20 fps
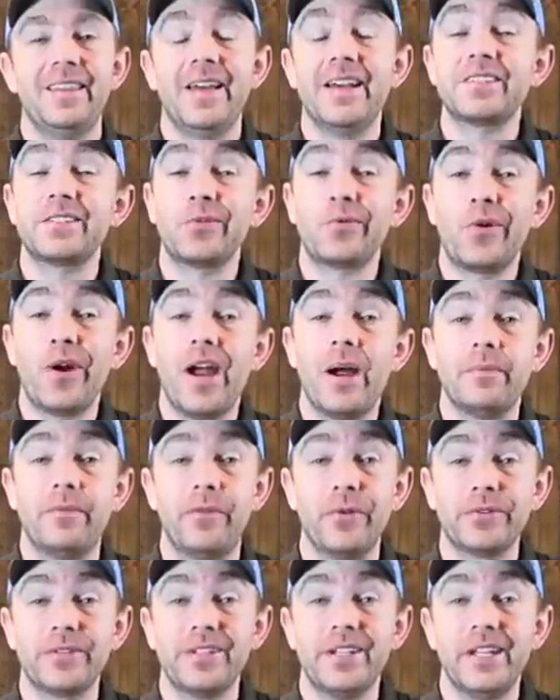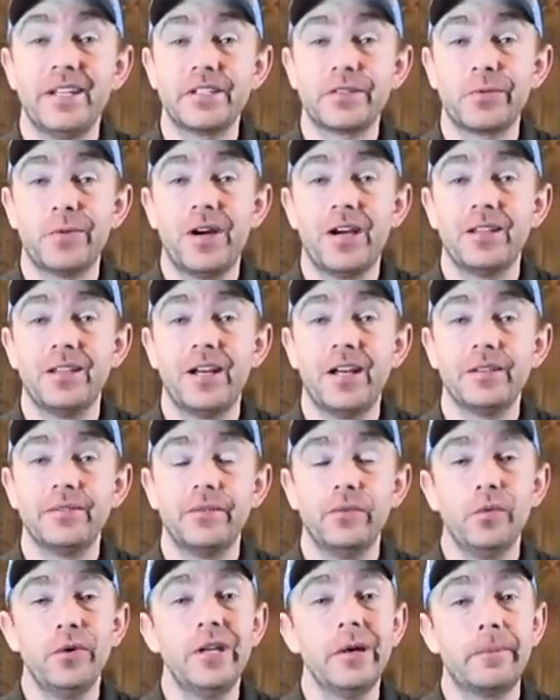That's a wrap for us today at Swine Life.
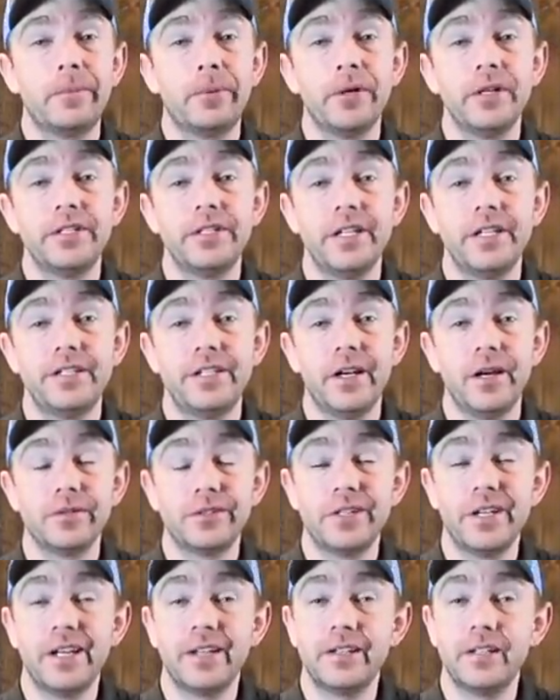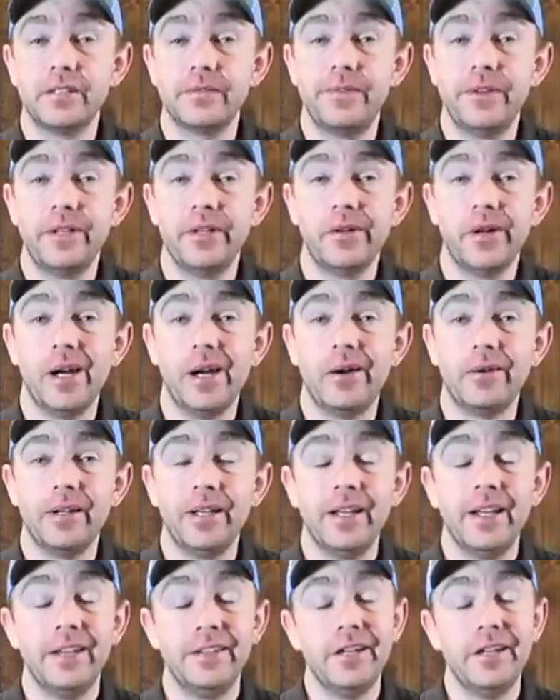We appreciate y'all checking this video out.